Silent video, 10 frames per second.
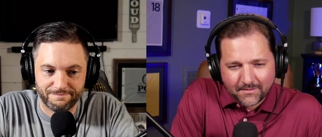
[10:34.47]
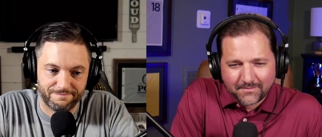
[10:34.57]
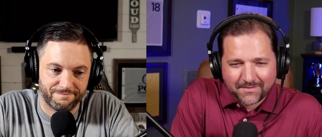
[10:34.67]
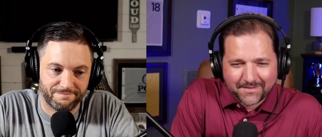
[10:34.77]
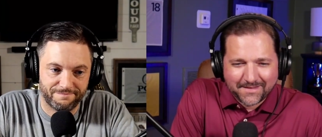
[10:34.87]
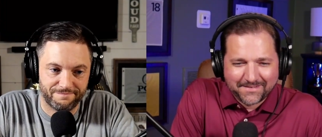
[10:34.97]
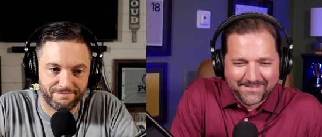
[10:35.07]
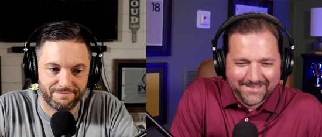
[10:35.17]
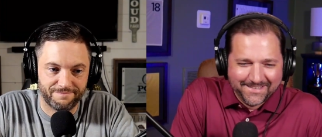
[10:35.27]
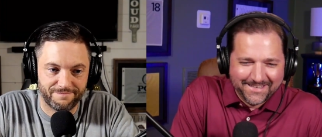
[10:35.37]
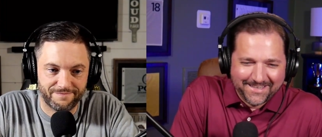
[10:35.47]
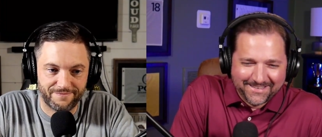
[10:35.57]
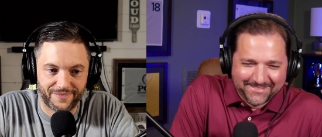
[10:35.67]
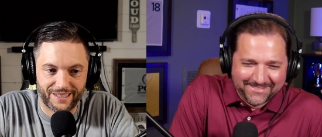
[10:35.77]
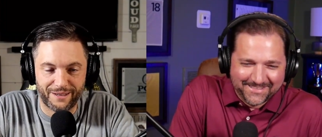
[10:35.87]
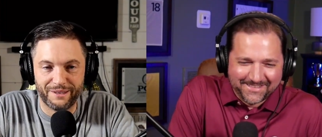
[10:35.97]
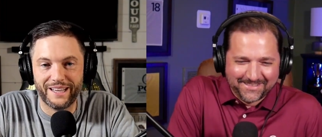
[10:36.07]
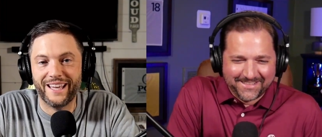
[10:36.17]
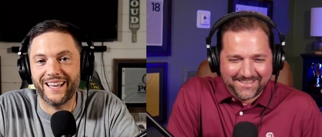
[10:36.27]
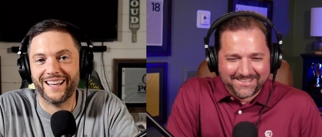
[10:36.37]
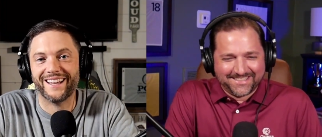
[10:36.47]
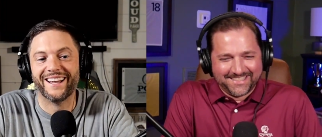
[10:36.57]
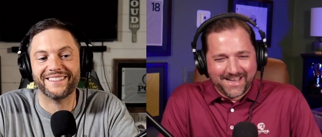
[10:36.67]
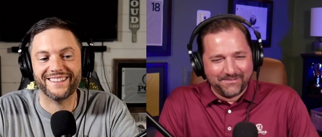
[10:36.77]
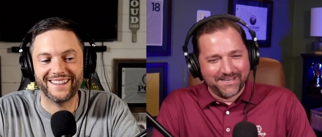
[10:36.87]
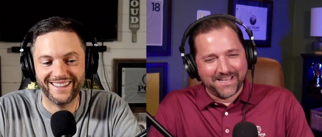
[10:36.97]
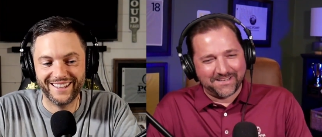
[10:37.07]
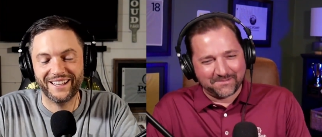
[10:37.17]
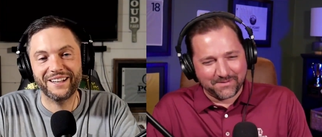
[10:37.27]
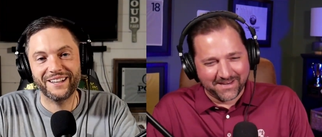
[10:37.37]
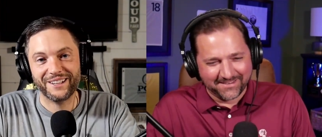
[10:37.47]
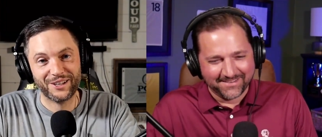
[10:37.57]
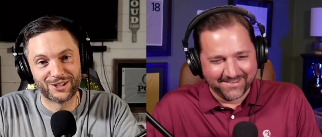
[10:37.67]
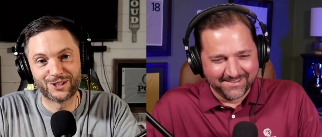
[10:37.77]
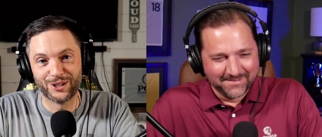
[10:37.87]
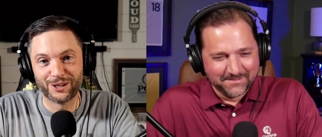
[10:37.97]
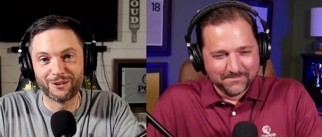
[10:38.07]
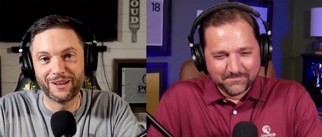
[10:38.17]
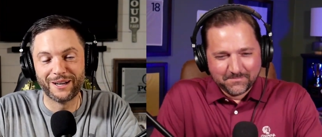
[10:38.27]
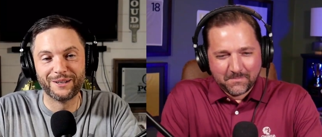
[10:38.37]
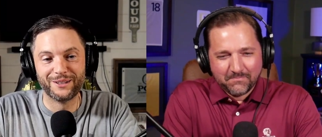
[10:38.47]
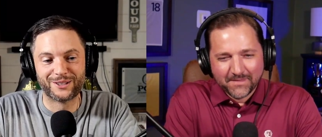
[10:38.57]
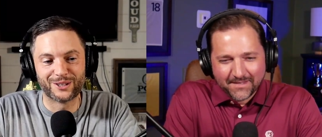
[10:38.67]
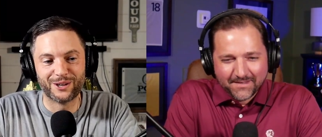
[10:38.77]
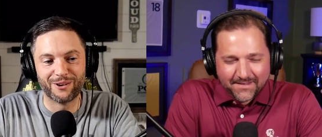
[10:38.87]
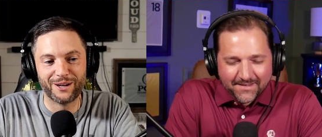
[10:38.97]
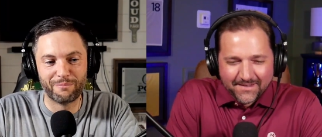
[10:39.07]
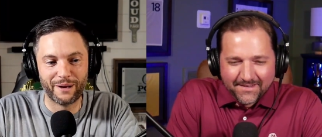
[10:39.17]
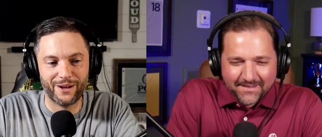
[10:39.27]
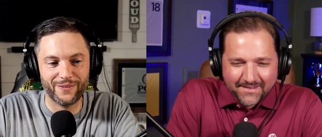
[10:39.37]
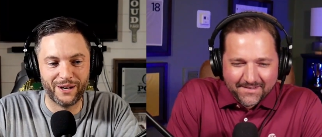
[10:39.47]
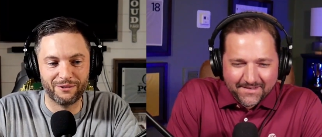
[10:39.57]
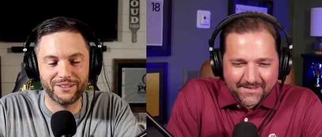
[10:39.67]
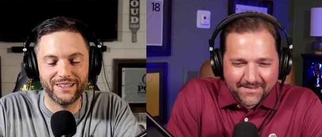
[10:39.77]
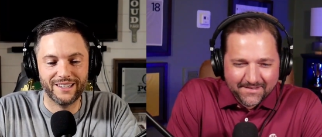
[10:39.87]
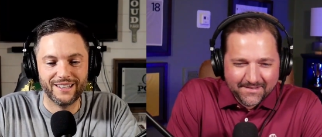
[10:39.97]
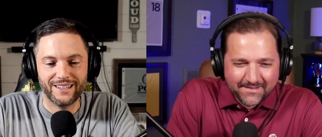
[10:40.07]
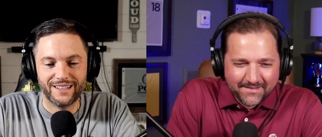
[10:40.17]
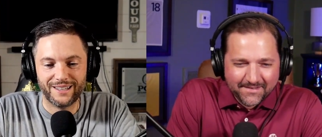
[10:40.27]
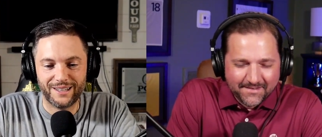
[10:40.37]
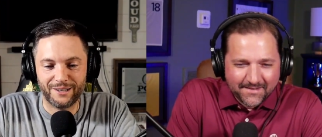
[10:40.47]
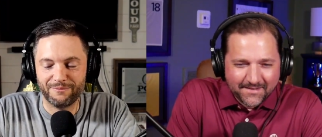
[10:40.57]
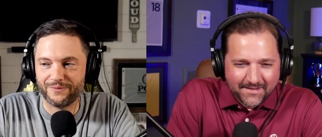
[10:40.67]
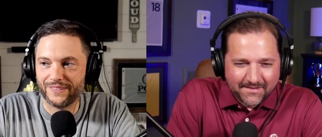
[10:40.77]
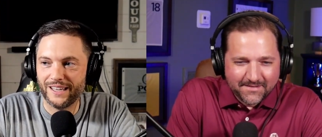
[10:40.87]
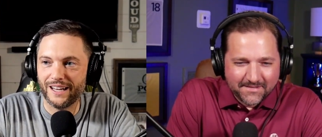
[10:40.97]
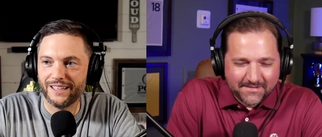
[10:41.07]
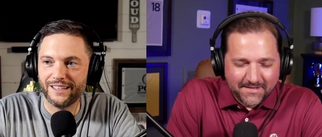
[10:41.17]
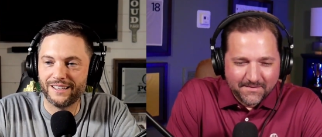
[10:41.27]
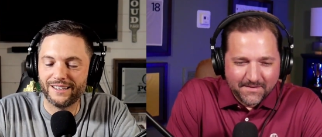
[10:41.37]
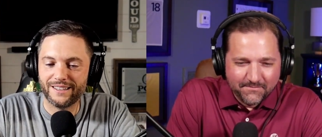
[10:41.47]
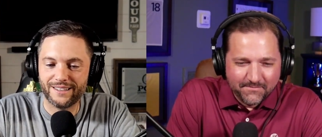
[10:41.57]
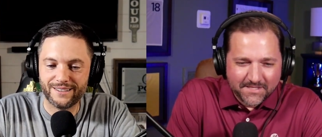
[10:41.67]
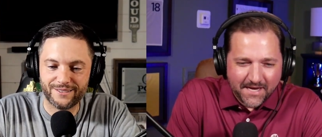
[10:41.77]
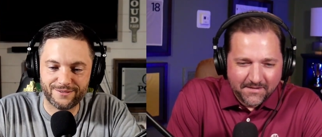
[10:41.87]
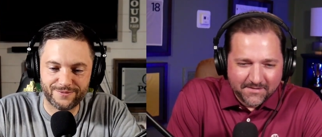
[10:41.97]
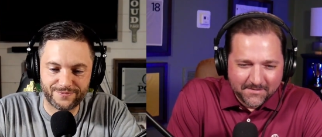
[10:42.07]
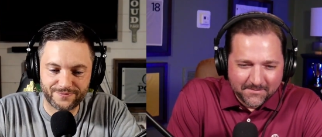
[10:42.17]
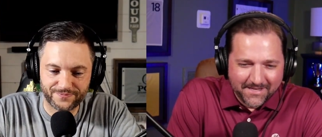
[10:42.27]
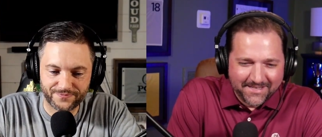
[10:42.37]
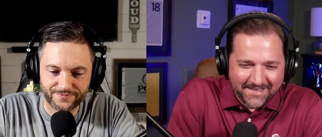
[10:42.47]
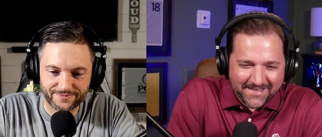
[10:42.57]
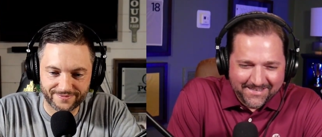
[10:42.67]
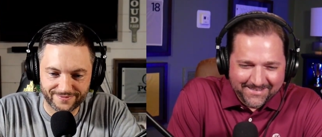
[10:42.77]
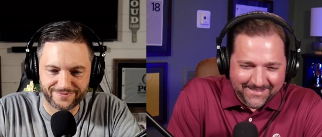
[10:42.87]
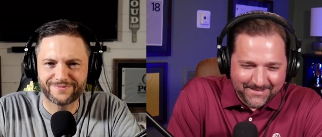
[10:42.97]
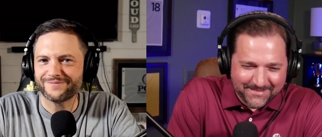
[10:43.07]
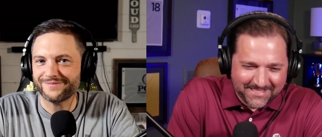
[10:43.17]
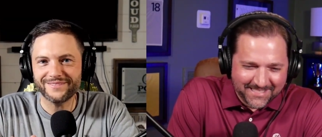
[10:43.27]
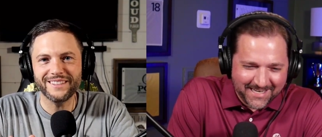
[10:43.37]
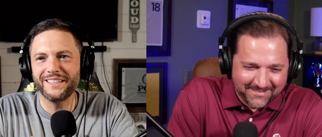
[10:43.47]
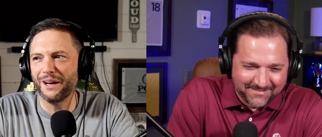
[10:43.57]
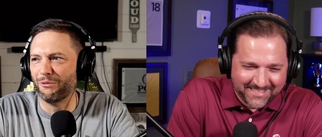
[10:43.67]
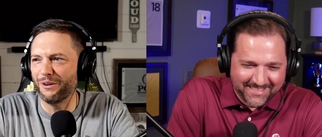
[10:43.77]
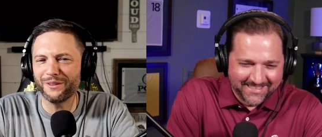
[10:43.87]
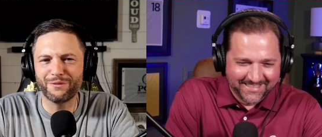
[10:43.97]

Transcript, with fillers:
Speaker 1: I see. That's, that's not what I expected. You sure you're
Speaker 2: ready to? You sure you're ready to pound that one? Um,
Speaker 1: yeah. Isn't yeah. this in the Invitational? How did Luke Donald yeah, get